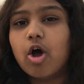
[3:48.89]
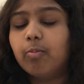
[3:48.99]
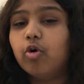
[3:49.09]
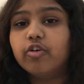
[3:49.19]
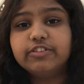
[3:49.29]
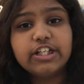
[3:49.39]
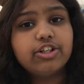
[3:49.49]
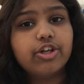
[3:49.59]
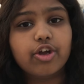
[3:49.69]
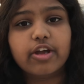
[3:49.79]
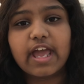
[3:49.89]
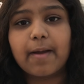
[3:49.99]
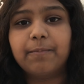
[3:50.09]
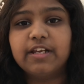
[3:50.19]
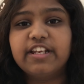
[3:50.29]
moves into your
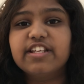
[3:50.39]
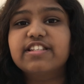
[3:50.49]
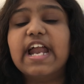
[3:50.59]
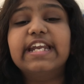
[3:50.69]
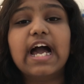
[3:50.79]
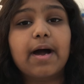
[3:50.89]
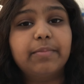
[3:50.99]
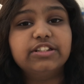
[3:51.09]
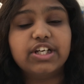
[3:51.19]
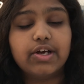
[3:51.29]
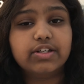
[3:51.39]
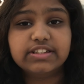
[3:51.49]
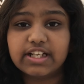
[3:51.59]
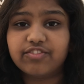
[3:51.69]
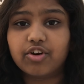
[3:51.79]
capillaries and carbon
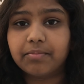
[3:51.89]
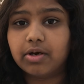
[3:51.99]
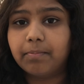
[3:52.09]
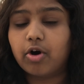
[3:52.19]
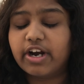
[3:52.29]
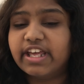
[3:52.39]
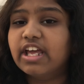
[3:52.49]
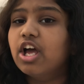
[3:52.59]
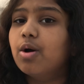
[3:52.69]
dioxide from your body